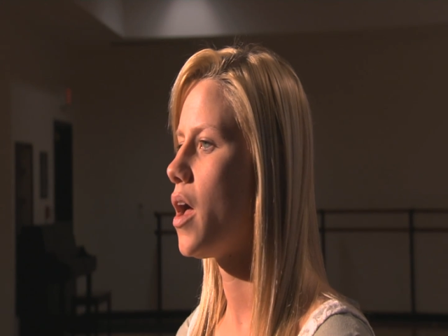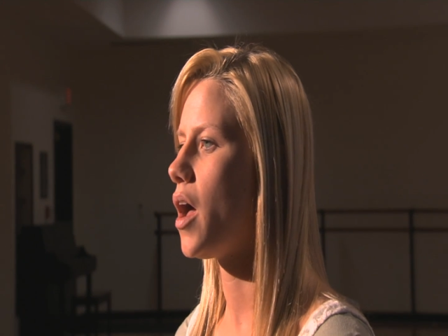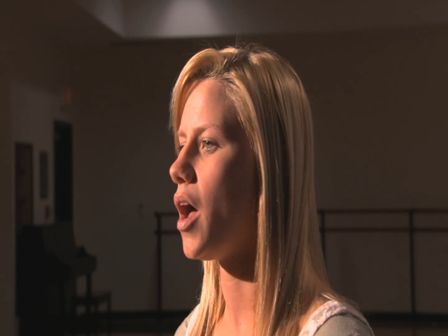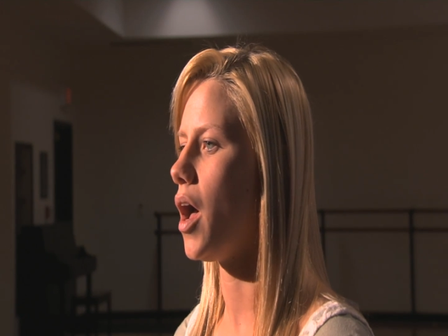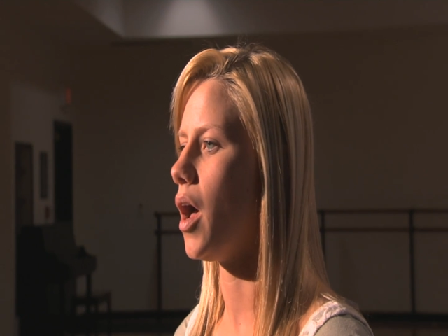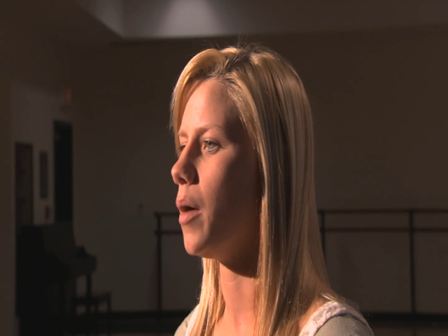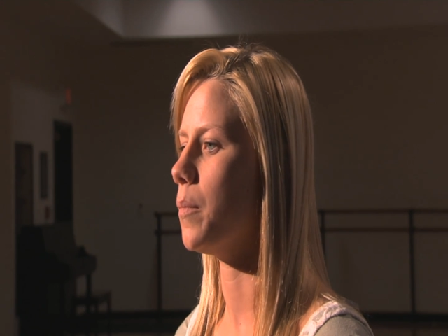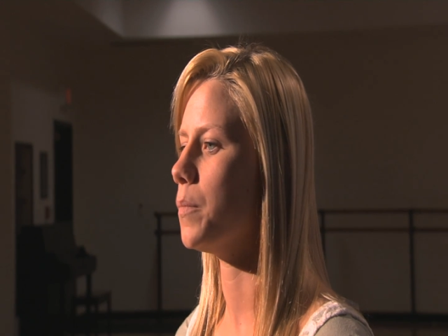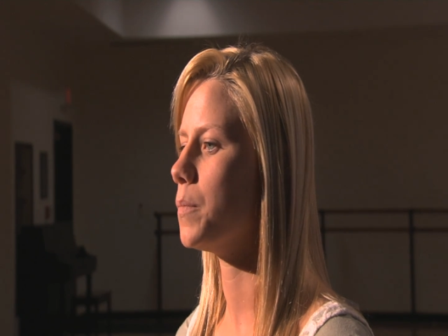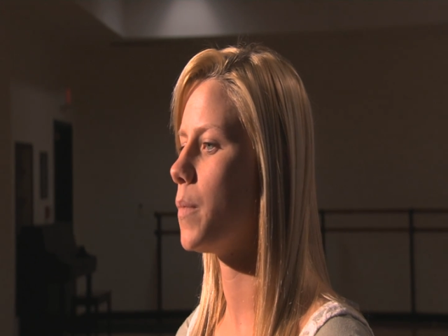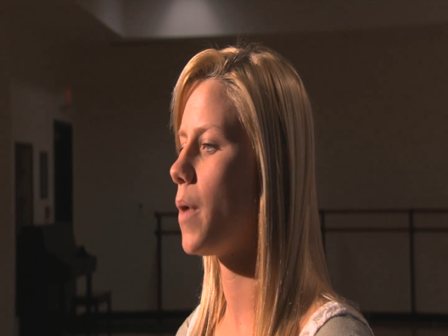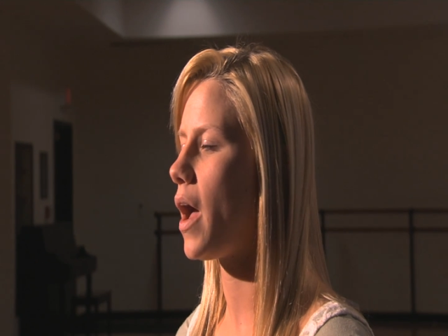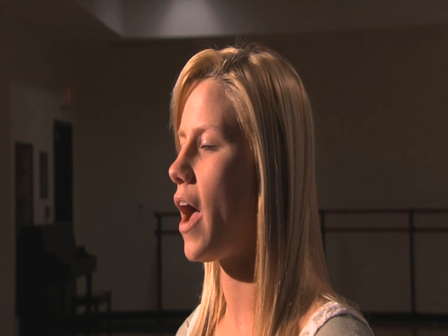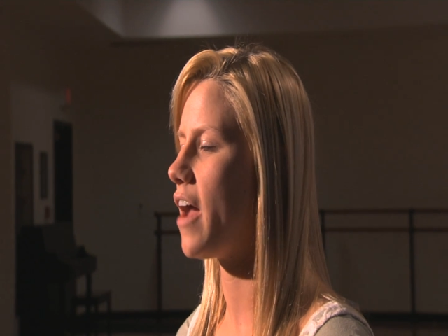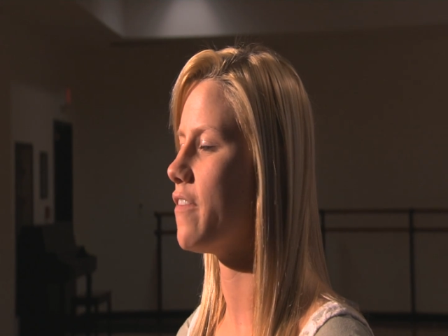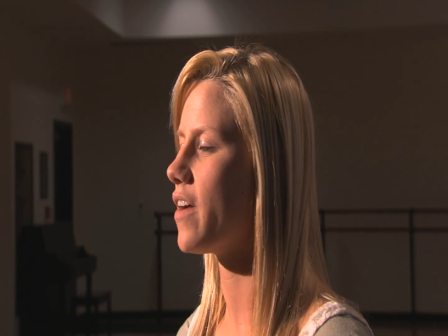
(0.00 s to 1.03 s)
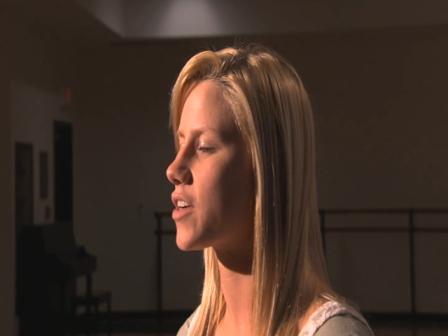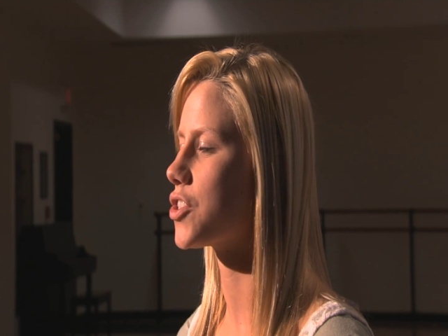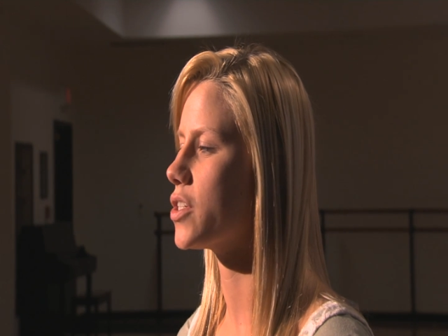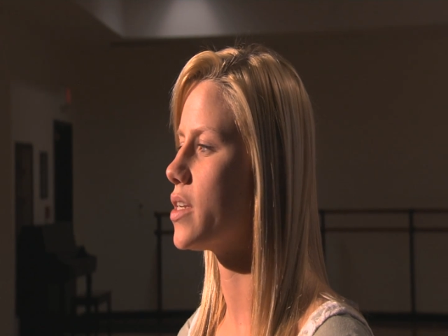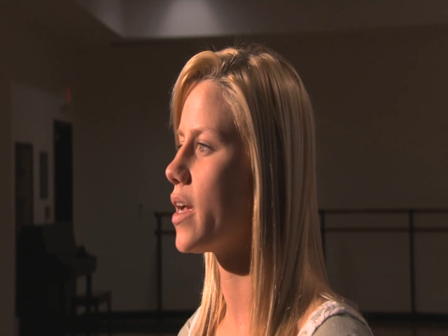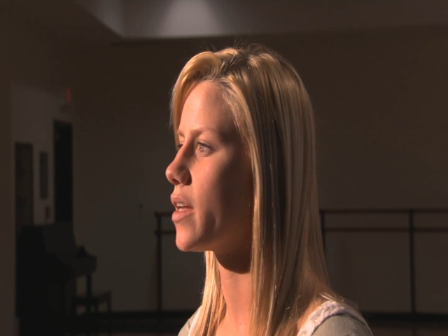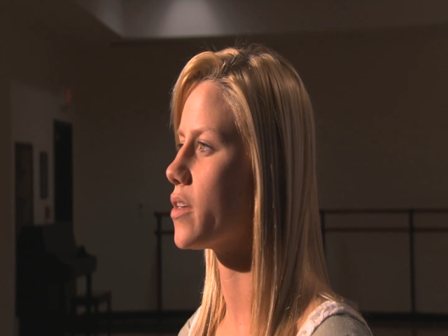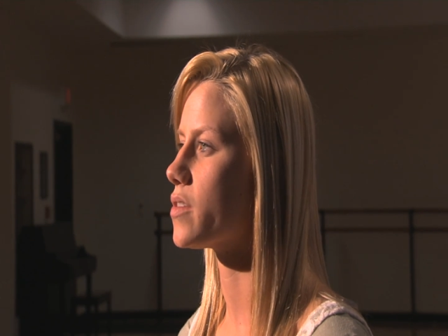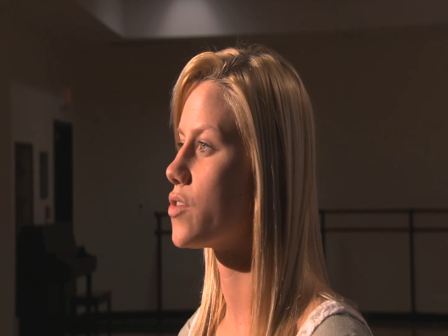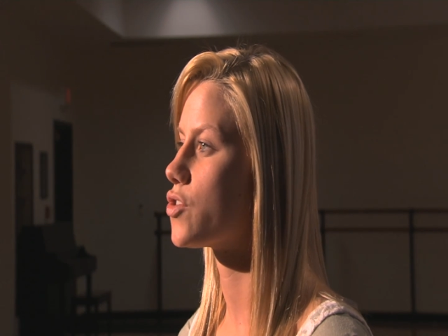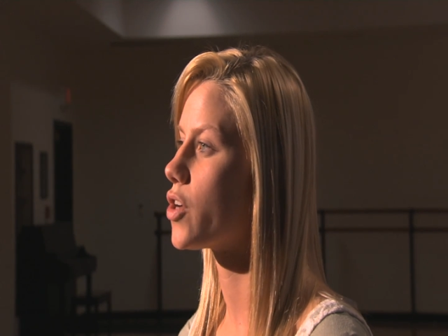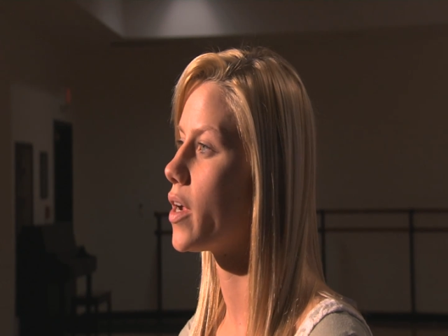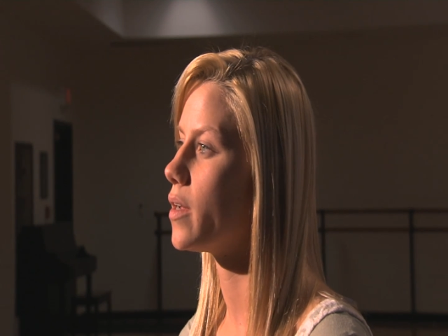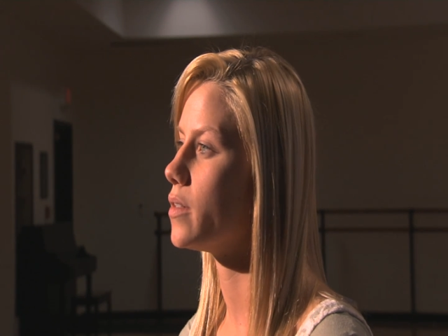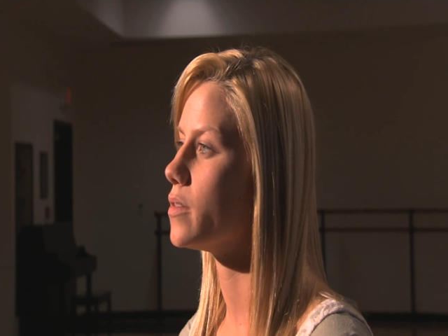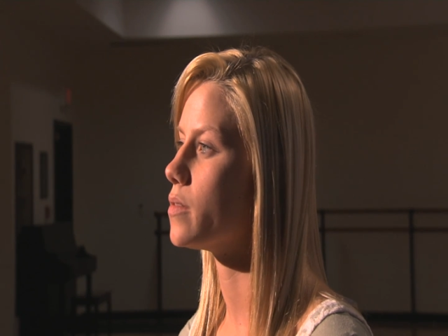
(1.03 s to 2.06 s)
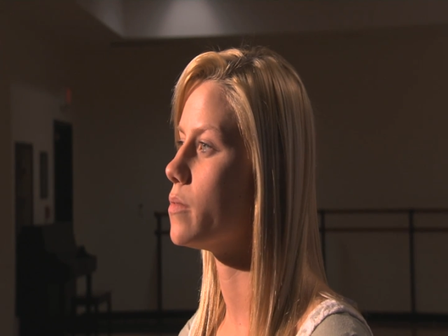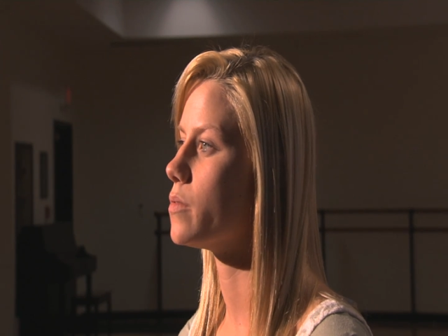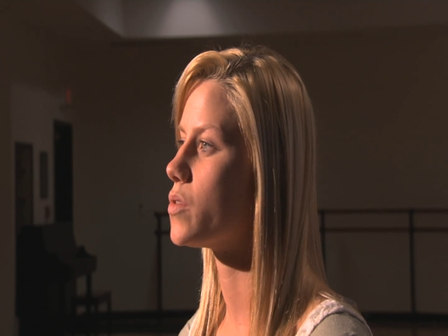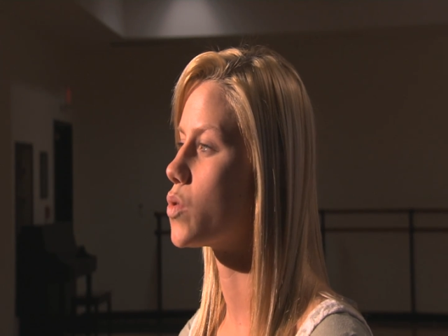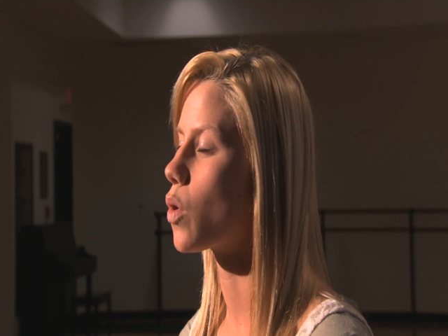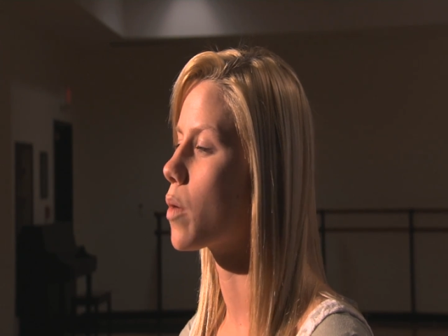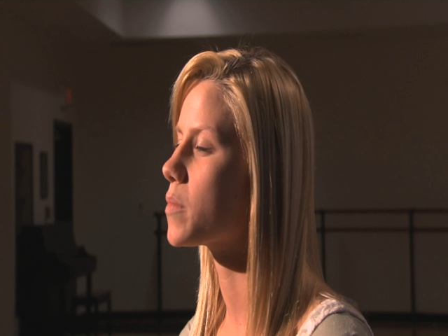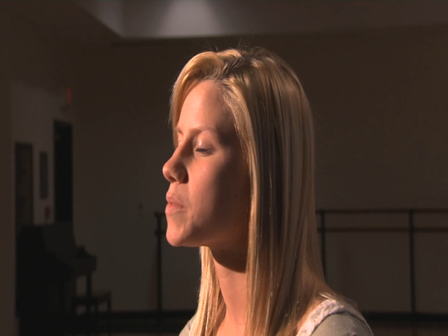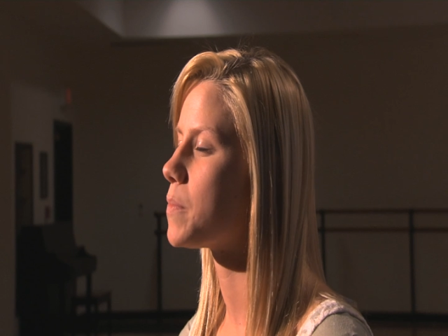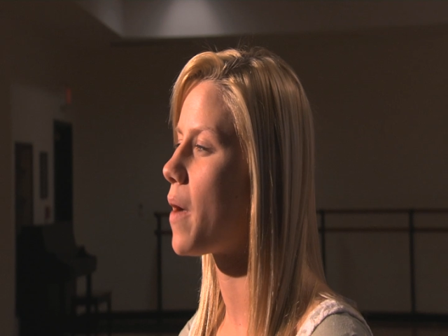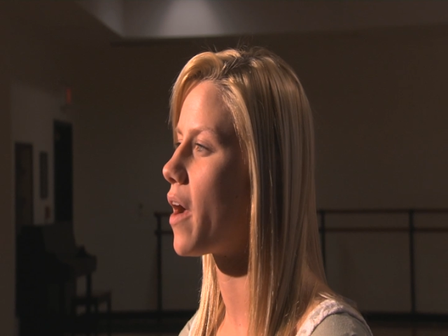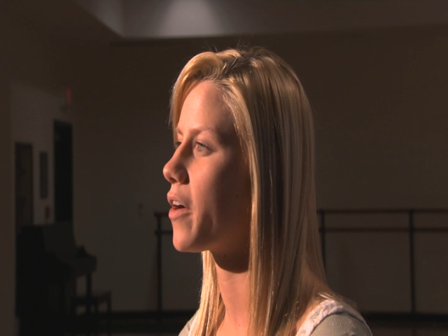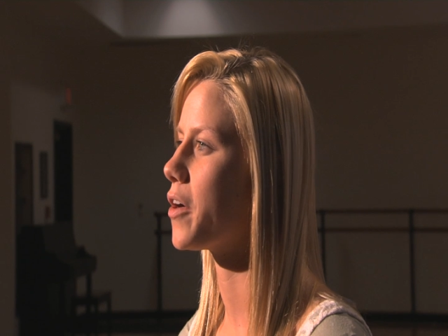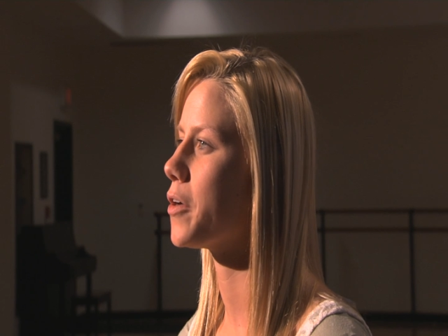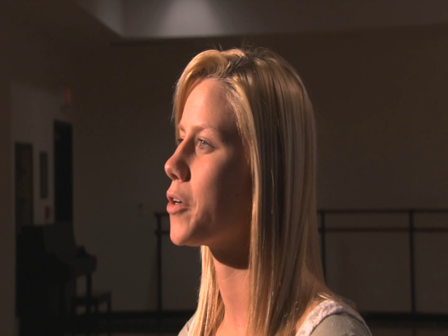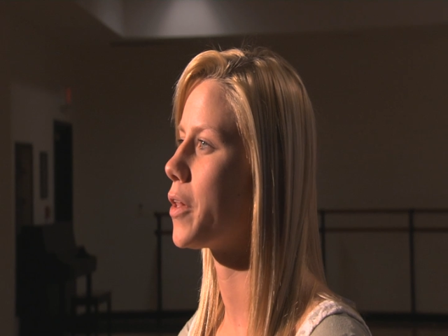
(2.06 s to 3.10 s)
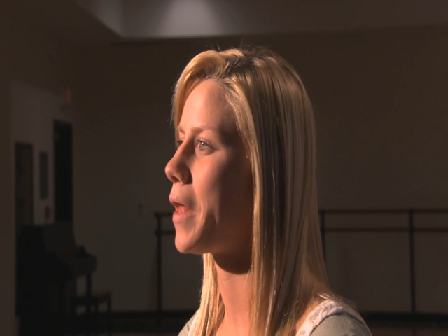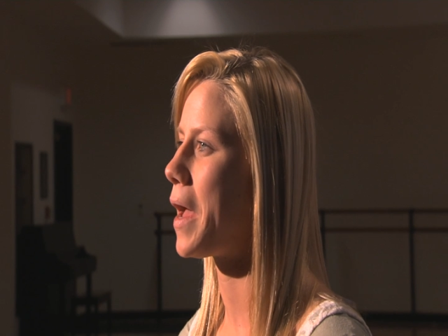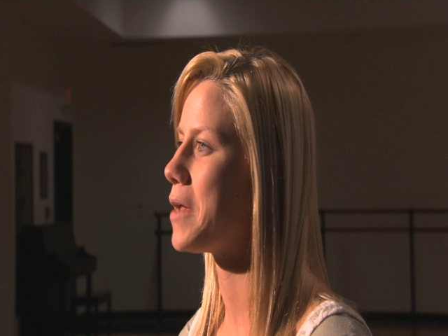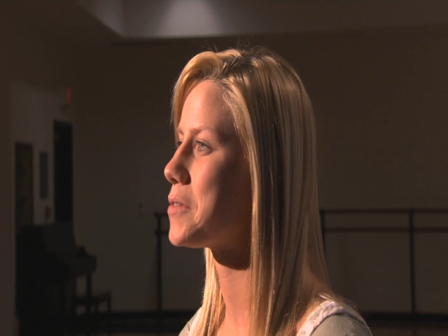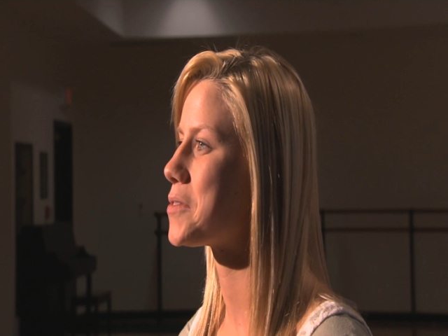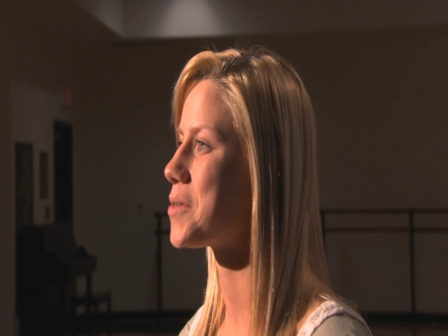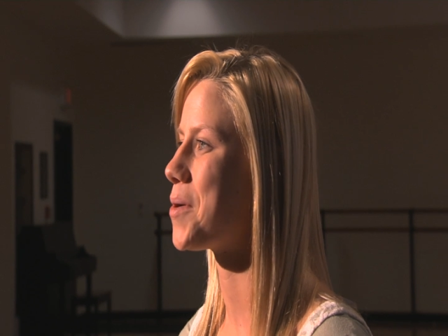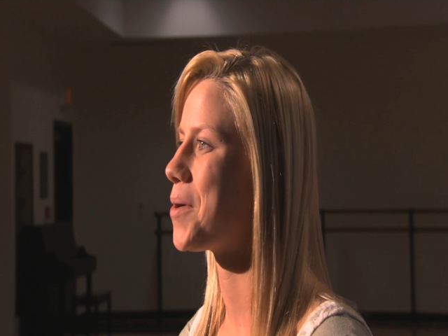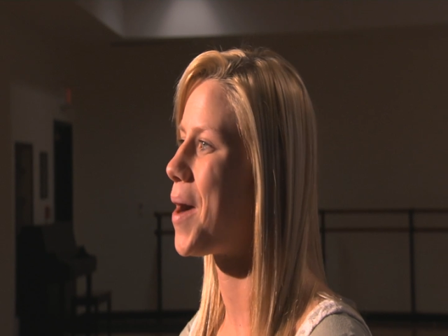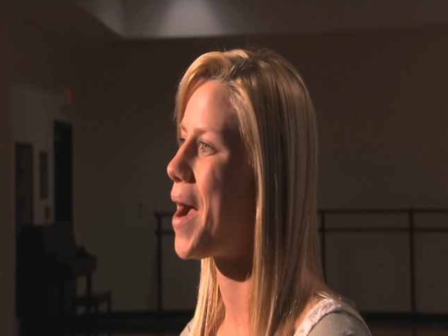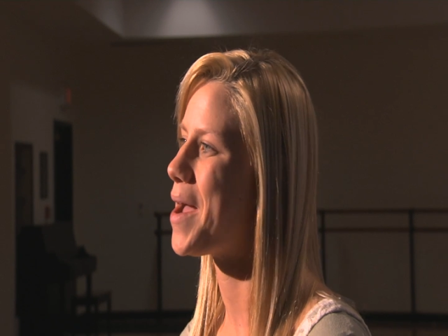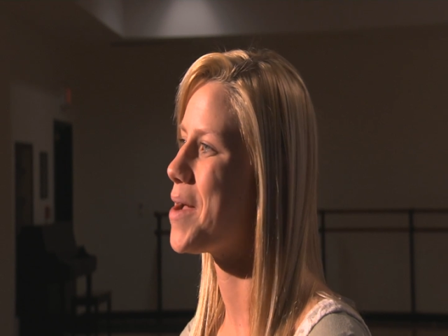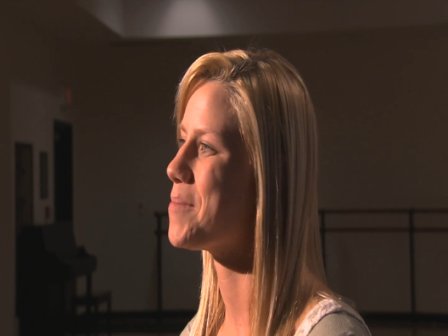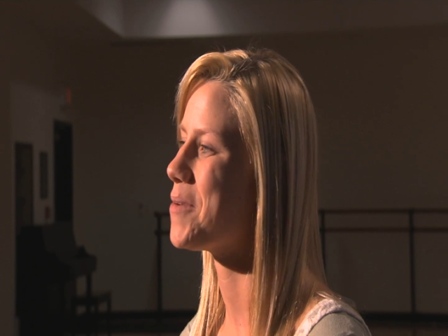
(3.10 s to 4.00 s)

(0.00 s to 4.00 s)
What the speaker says: I've actually taken a trained storm spotter class, so I am